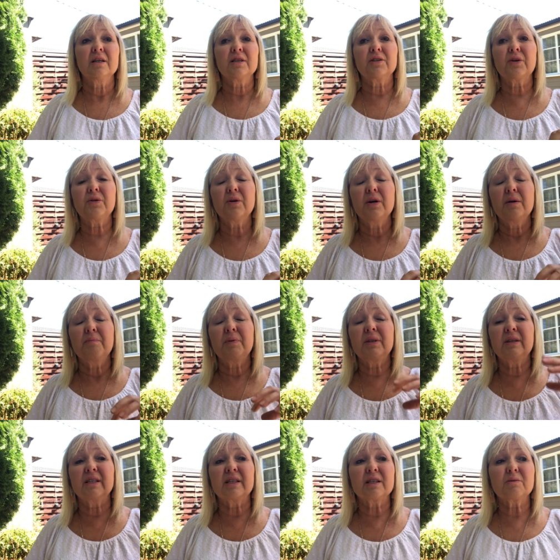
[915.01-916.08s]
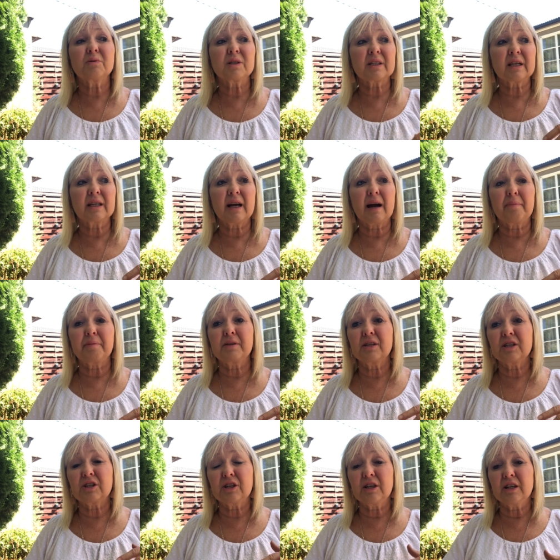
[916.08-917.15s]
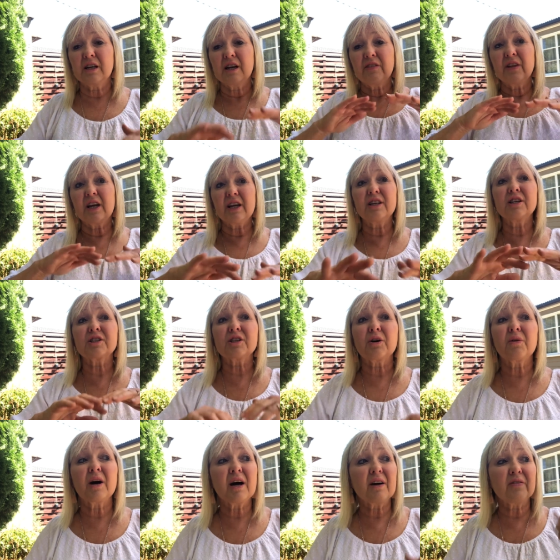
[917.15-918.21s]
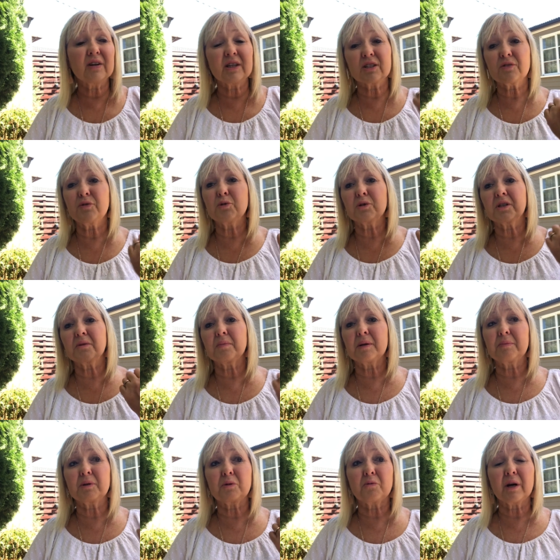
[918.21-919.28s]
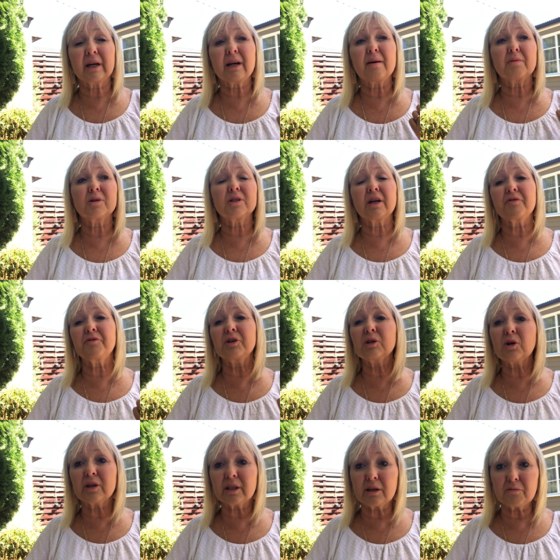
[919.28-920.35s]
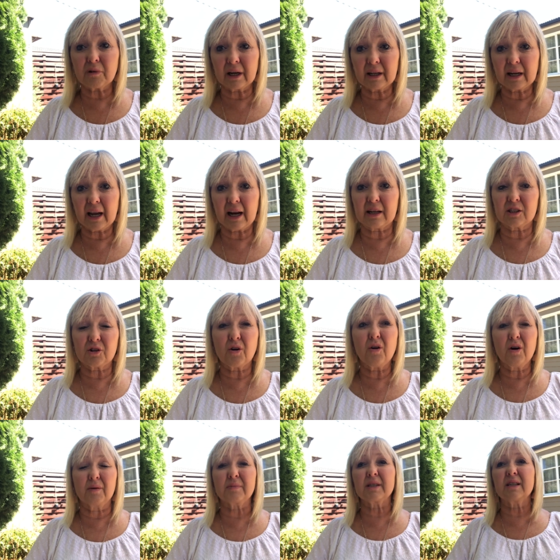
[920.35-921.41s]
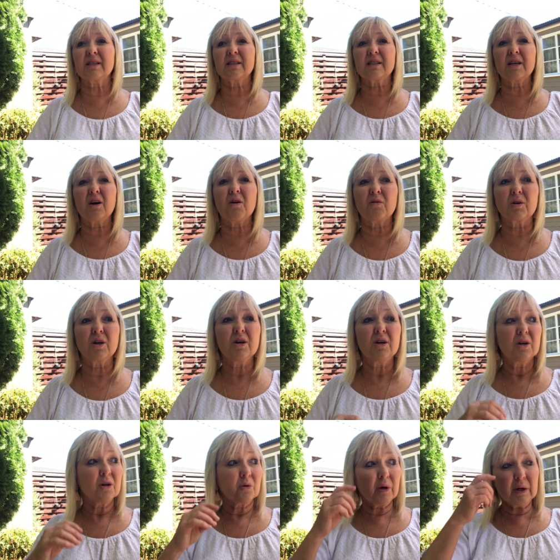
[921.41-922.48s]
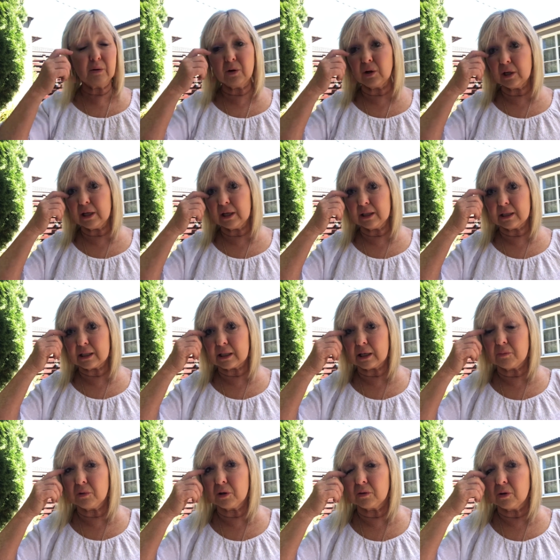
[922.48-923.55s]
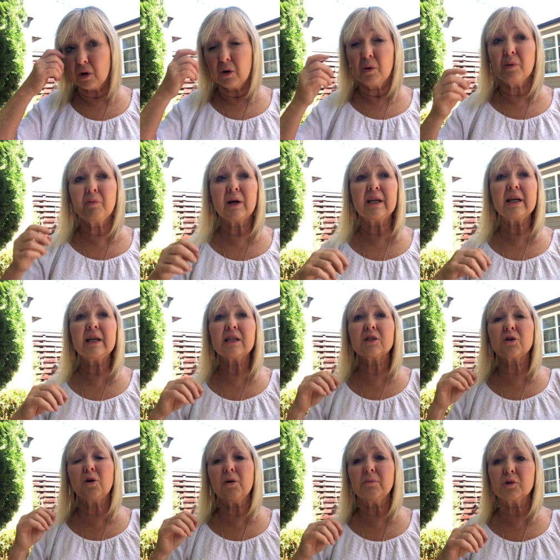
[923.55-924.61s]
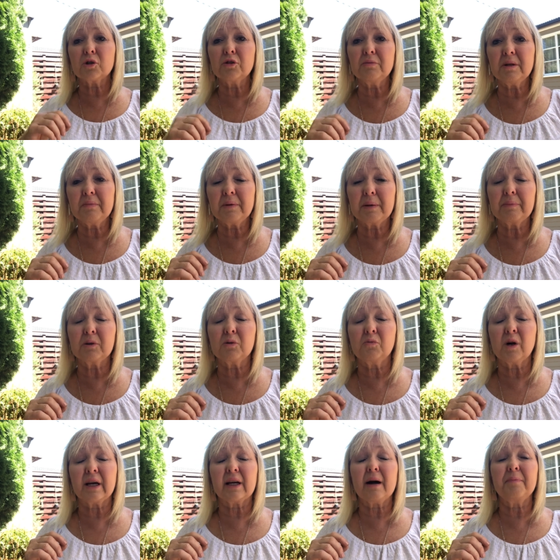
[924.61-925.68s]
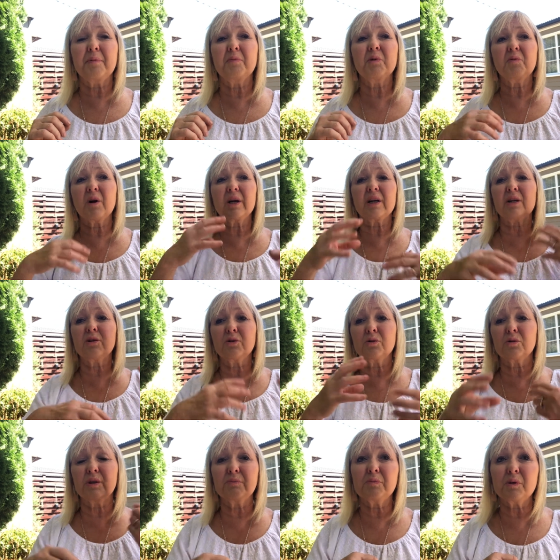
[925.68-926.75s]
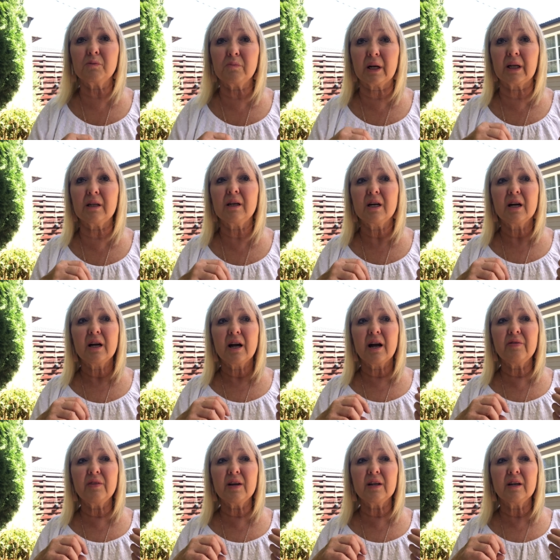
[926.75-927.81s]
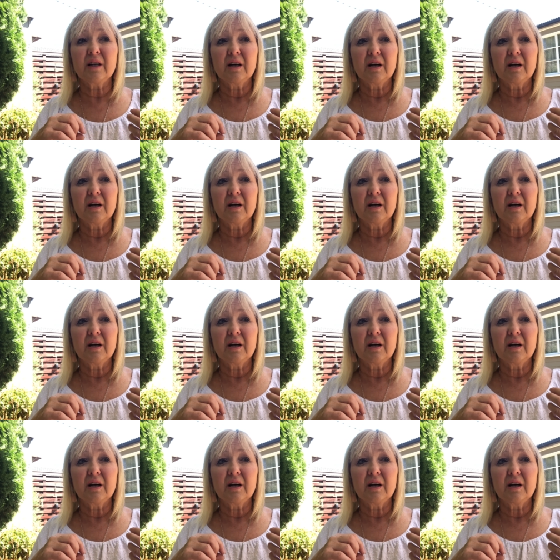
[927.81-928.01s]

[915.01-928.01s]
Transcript: So, but this is what's going to happen this year. They're hitting so hard that it's forcing people to wake up because they feel like they're running out of time. See, it's the old, quick, we've got to get this done. We're running out of time or too many people will wake up and we won't get it all implemented. And then